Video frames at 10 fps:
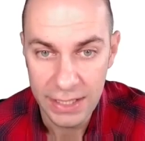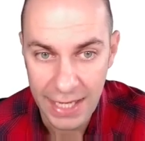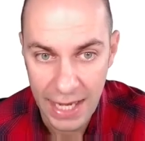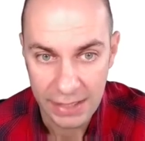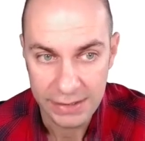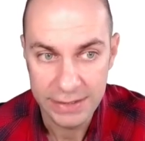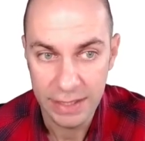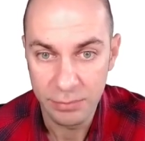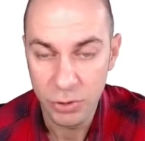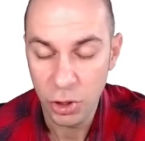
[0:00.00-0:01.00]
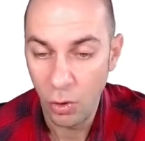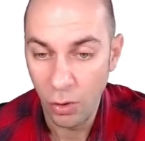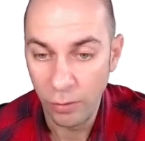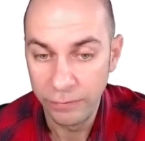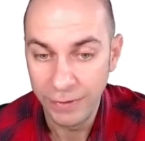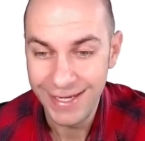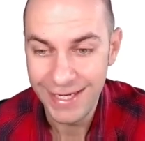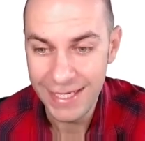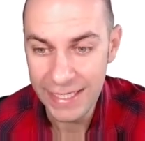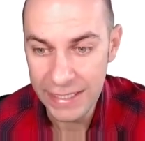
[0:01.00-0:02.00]
concept of
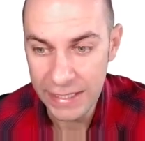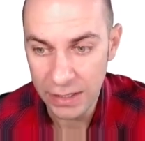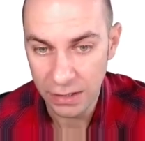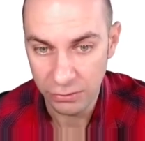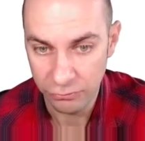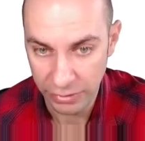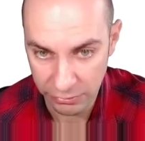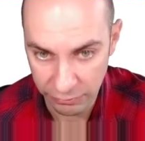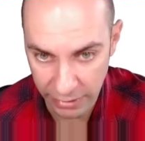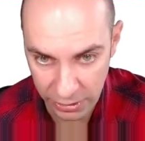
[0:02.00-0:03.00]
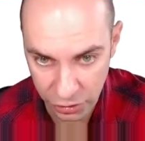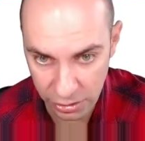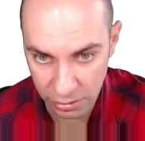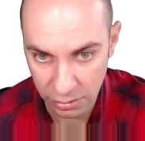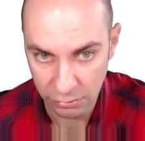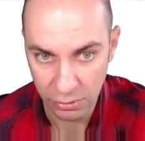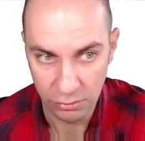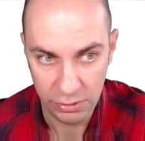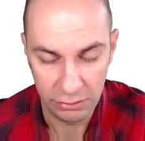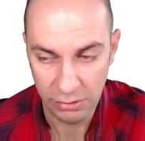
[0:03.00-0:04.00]
linear regression, although
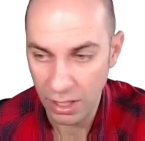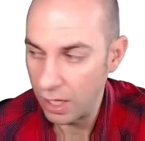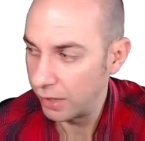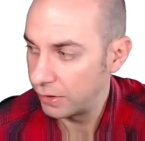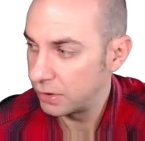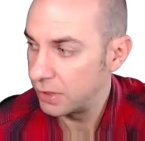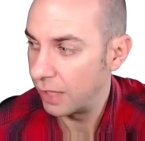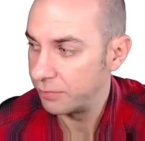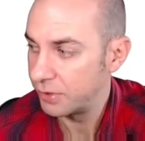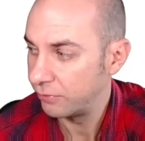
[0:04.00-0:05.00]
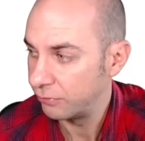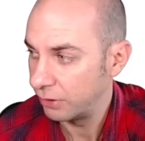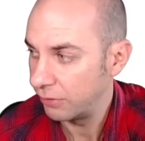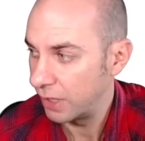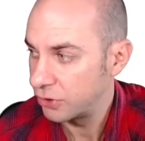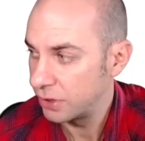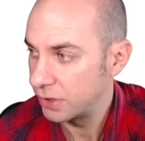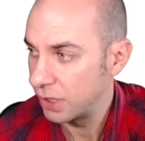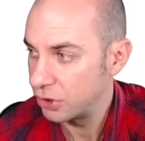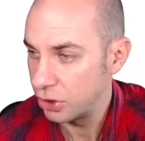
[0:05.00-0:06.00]
there are other types of regressions
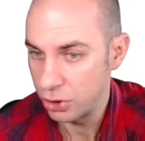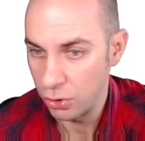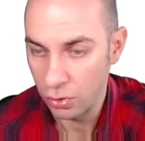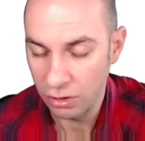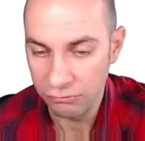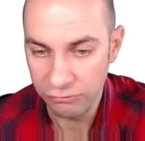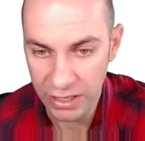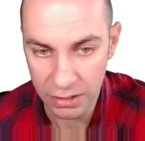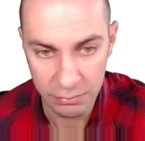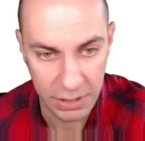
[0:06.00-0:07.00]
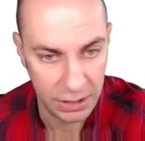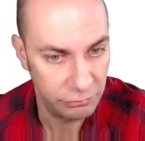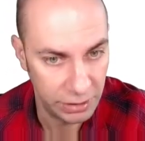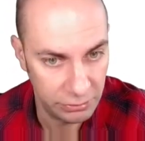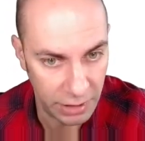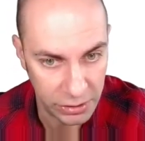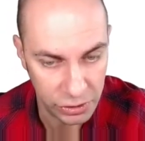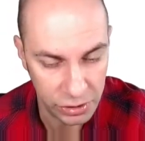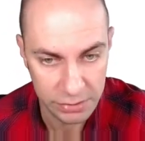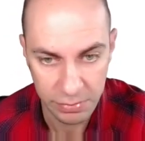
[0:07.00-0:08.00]
such as logarithmic
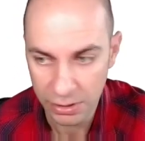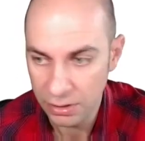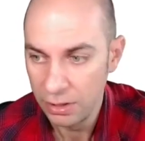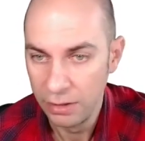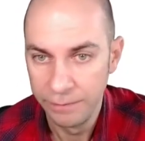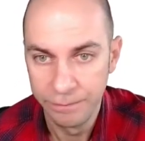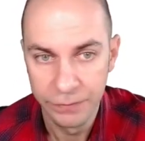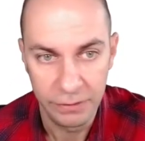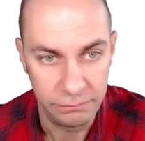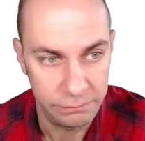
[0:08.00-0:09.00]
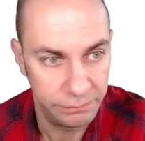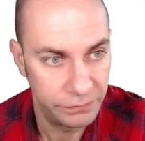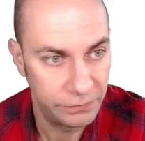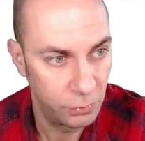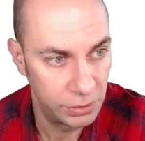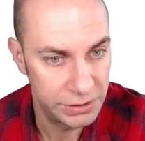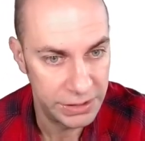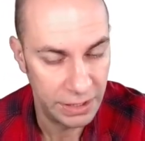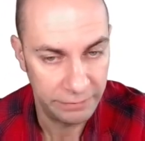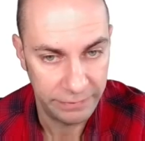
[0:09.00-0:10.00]
regressions, but for the
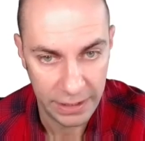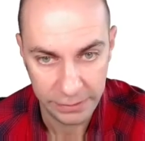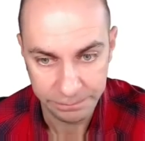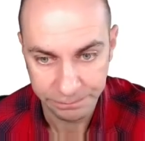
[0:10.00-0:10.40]
C F A